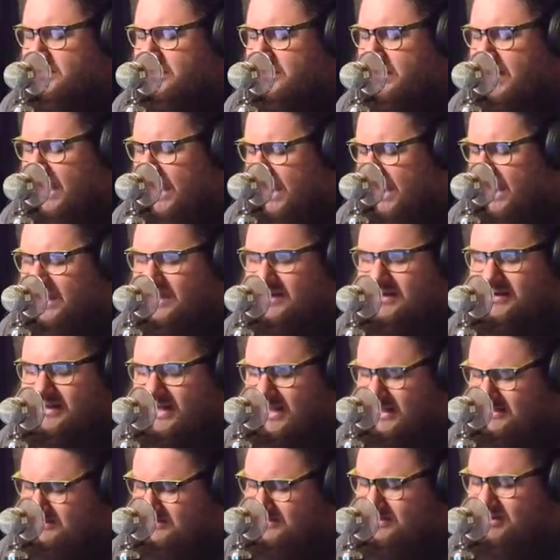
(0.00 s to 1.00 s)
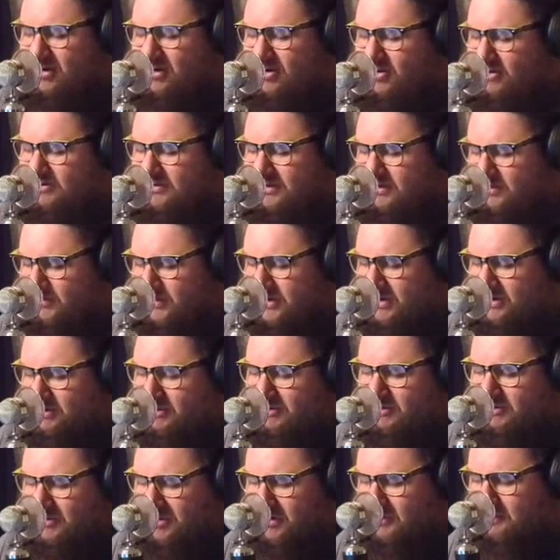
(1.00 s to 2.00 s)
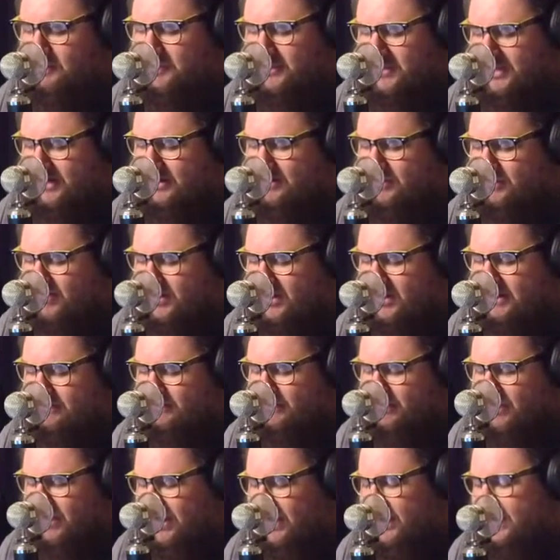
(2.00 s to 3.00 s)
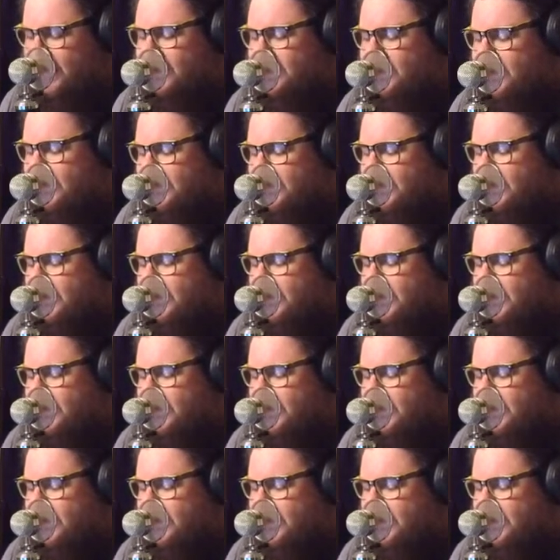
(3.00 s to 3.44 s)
hate that song that we don't want to play or whatever. And